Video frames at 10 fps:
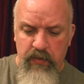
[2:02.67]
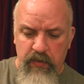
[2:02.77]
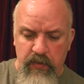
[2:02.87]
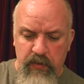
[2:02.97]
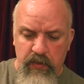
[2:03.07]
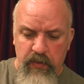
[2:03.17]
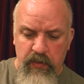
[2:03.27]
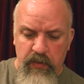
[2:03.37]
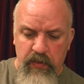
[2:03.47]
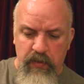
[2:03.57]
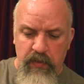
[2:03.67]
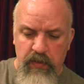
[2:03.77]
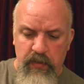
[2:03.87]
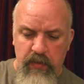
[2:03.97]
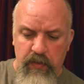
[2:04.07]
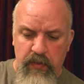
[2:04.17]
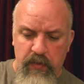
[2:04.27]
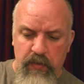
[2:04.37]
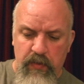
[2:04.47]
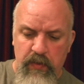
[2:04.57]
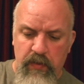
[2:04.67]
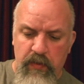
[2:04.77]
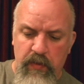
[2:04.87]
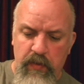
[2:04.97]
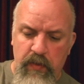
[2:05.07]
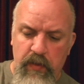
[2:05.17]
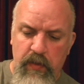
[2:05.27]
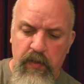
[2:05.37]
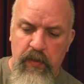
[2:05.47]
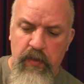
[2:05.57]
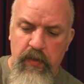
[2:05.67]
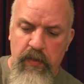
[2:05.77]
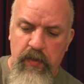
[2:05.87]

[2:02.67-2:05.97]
Nobody speaks.